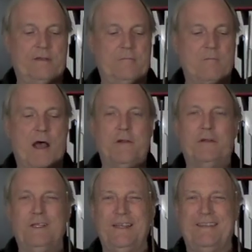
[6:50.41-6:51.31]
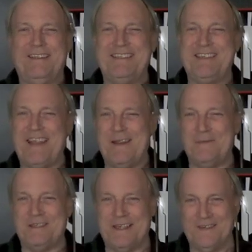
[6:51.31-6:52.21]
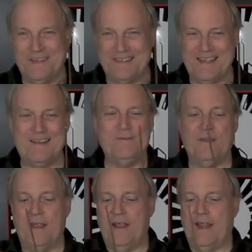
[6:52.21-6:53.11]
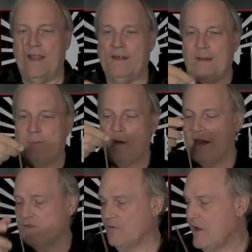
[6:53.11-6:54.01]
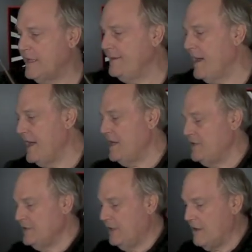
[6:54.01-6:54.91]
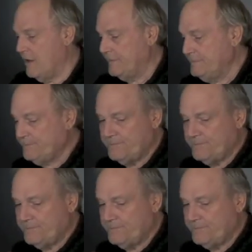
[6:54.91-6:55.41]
monolithy shape, shall we say, and a brass rod 9 inches long.